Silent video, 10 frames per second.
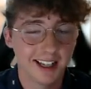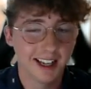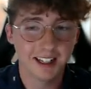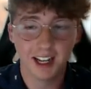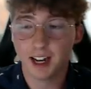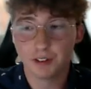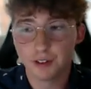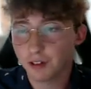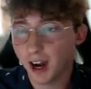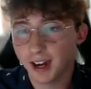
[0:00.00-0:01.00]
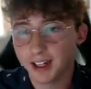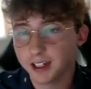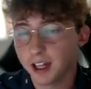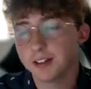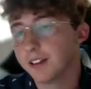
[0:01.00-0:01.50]
And yeah, every
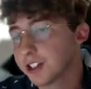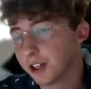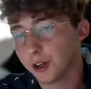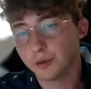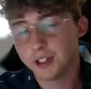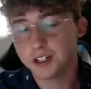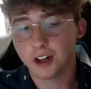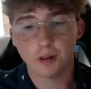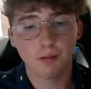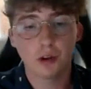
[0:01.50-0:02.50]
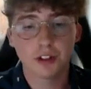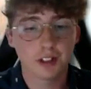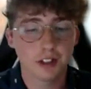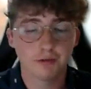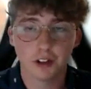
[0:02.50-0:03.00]
Friday. And, and, so these are
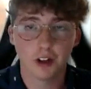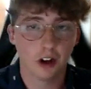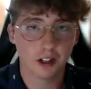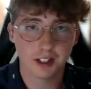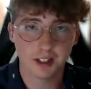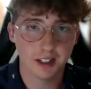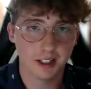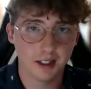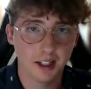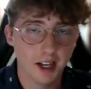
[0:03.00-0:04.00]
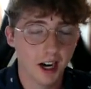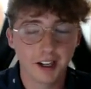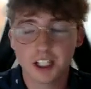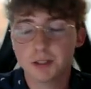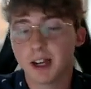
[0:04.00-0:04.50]
mostly for dogs that need
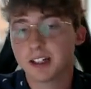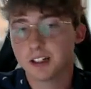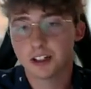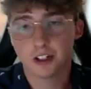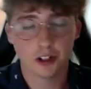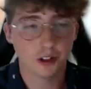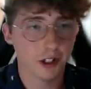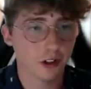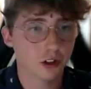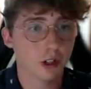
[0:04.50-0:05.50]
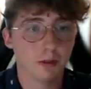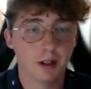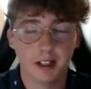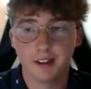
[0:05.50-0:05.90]
unexpected surgery or treatment.